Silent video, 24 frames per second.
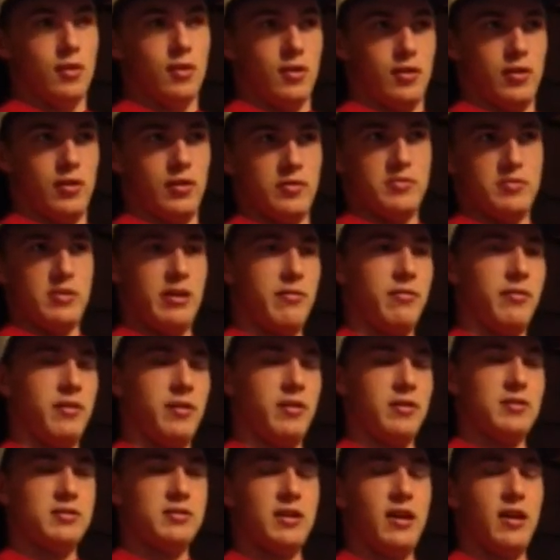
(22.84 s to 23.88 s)
It was definitely
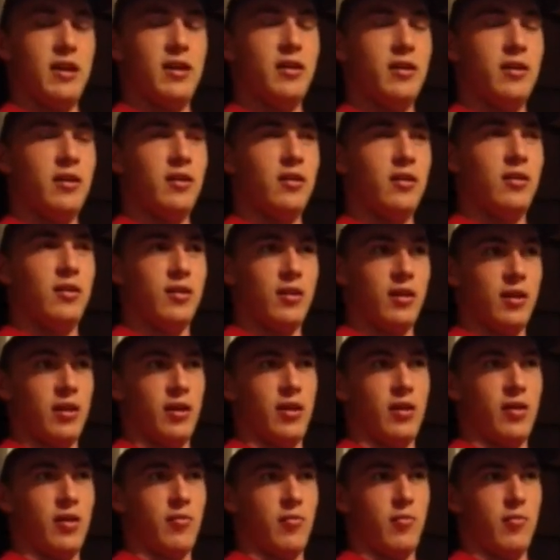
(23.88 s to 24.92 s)
exciting,
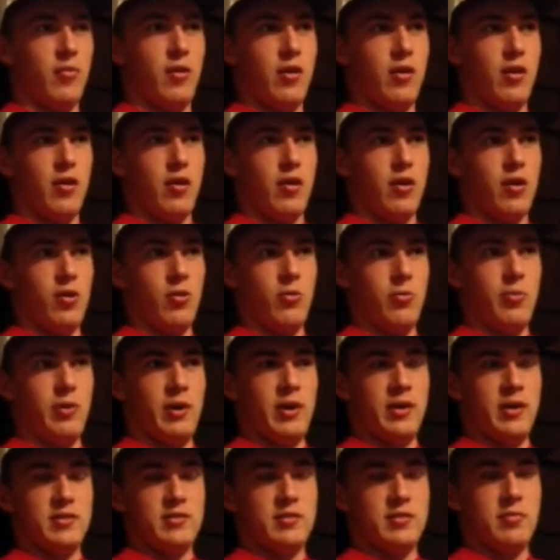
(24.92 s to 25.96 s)
and hope
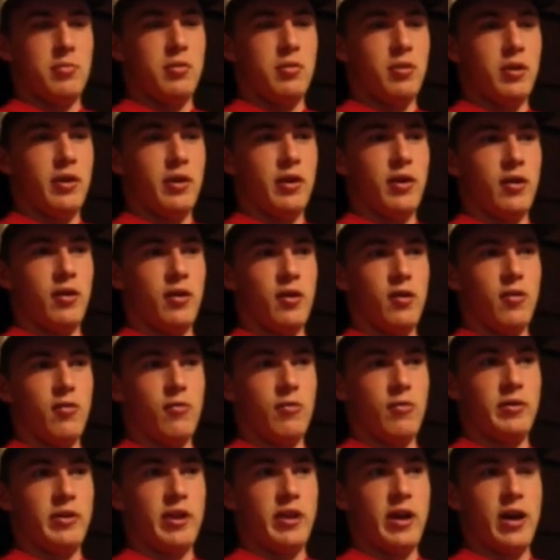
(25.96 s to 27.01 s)
as a player,
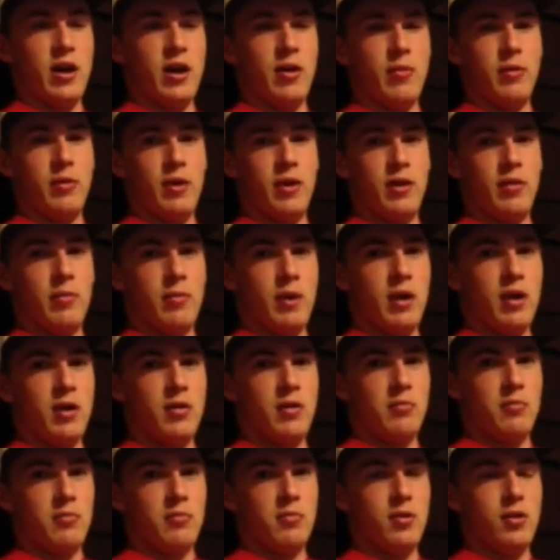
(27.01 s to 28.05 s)
one day I'll be at the
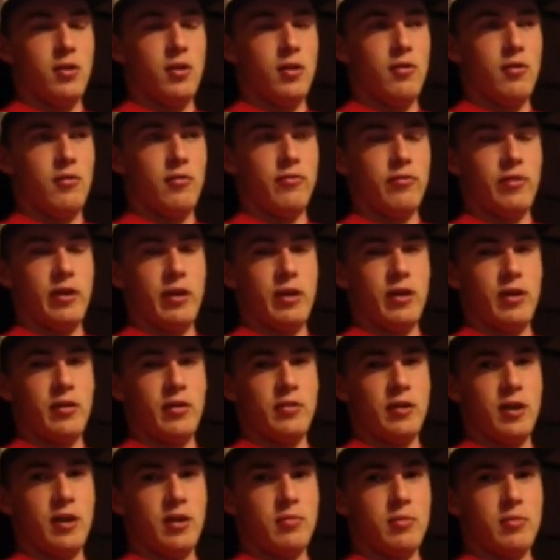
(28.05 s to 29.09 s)
bottom of that
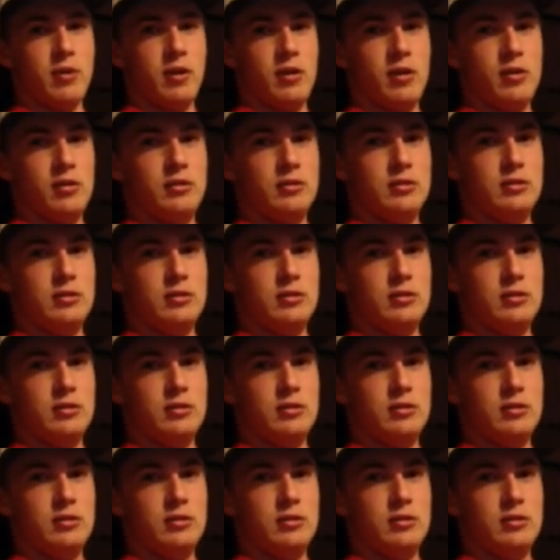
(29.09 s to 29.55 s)
dog pile.